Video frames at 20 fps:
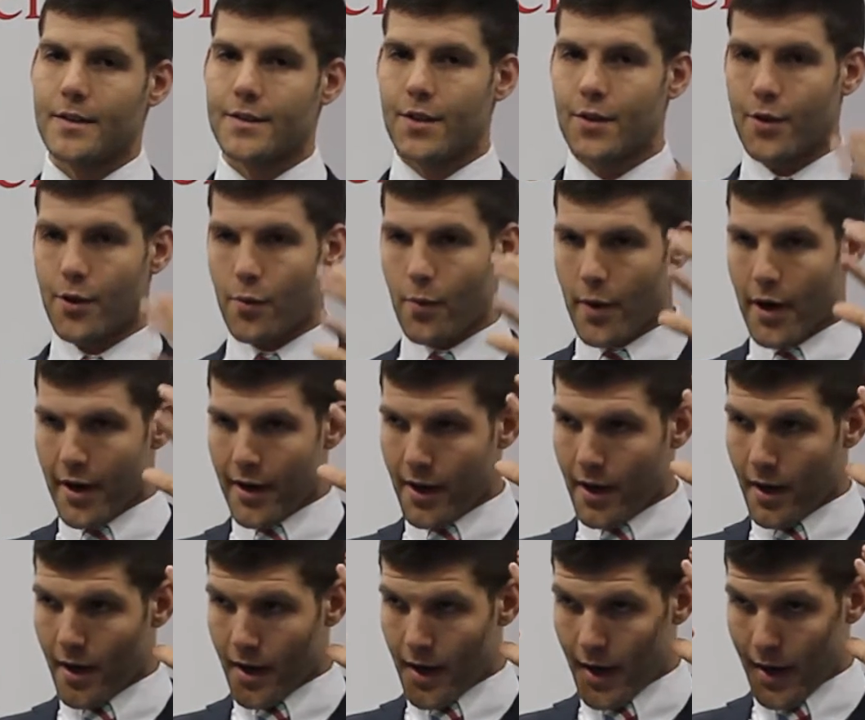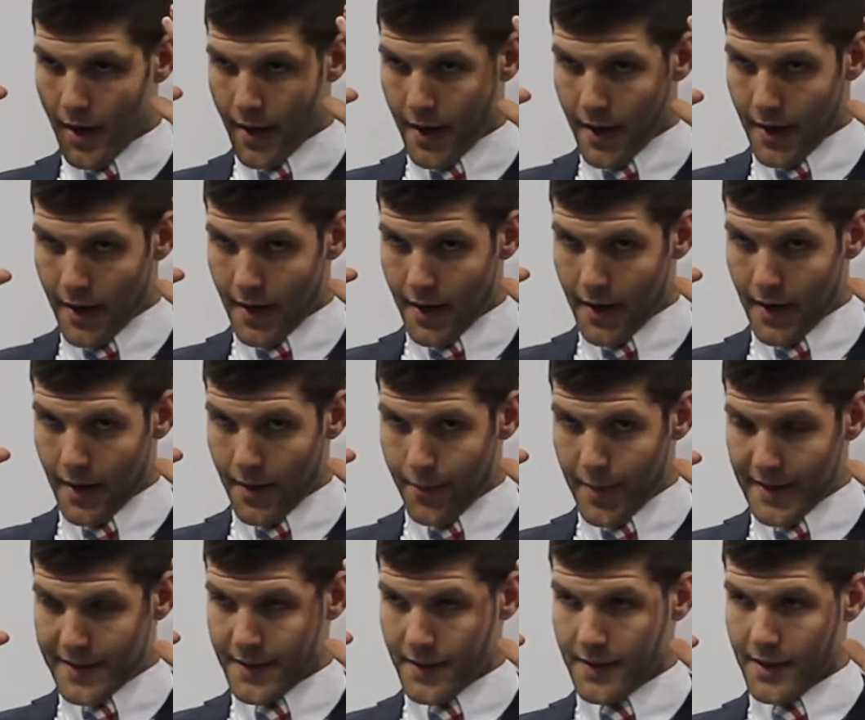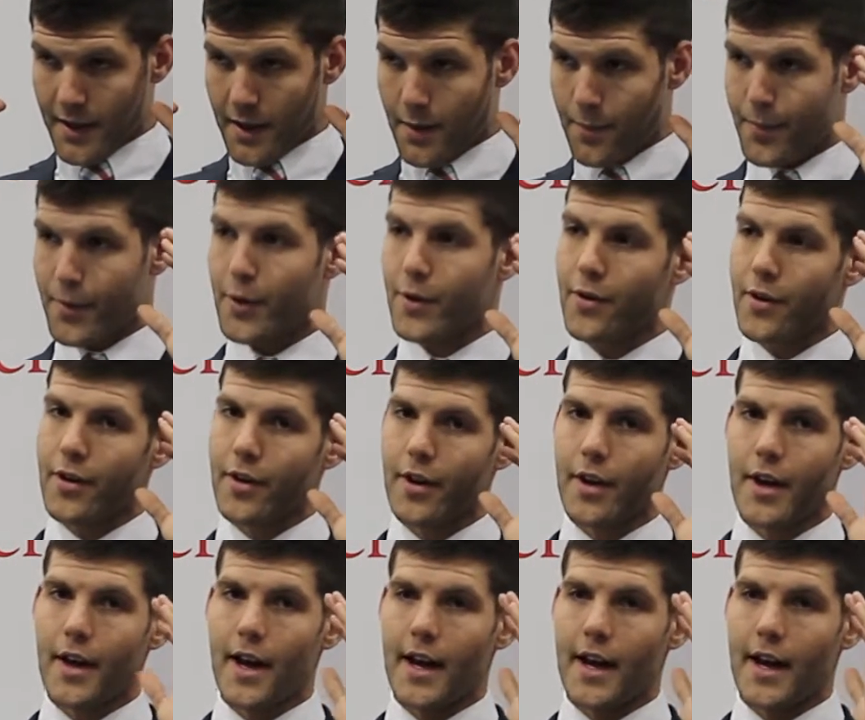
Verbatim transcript: So you're wearing a, a basically a computer